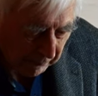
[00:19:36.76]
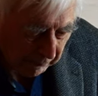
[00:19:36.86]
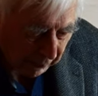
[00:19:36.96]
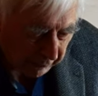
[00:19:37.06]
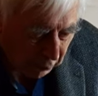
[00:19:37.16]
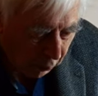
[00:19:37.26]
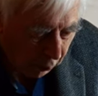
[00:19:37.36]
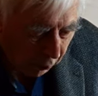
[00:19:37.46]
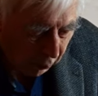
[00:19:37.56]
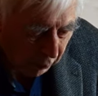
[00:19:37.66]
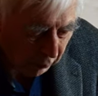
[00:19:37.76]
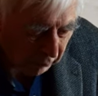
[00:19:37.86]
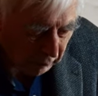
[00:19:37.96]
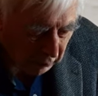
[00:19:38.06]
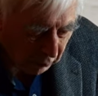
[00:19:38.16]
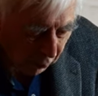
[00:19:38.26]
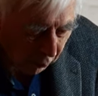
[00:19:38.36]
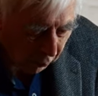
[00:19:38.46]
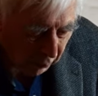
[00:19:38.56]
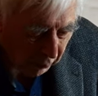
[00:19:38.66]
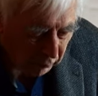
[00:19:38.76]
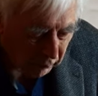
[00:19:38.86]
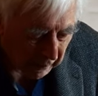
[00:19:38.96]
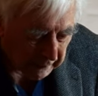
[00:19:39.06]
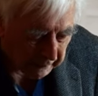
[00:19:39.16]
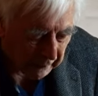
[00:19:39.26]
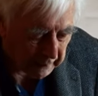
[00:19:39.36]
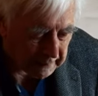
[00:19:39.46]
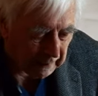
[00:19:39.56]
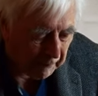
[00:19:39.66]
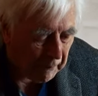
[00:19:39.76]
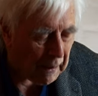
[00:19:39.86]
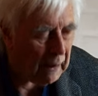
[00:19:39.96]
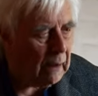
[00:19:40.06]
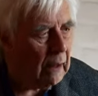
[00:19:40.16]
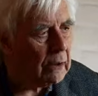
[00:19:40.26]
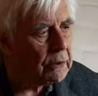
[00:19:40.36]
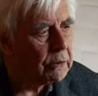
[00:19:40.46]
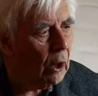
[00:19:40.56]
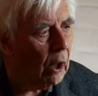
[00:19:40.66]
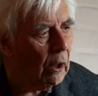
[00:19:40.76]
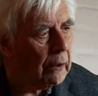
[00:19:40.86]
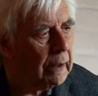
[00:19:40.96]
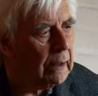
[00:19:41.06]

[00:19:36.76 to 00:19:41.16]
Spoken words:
but to all who recognize him as God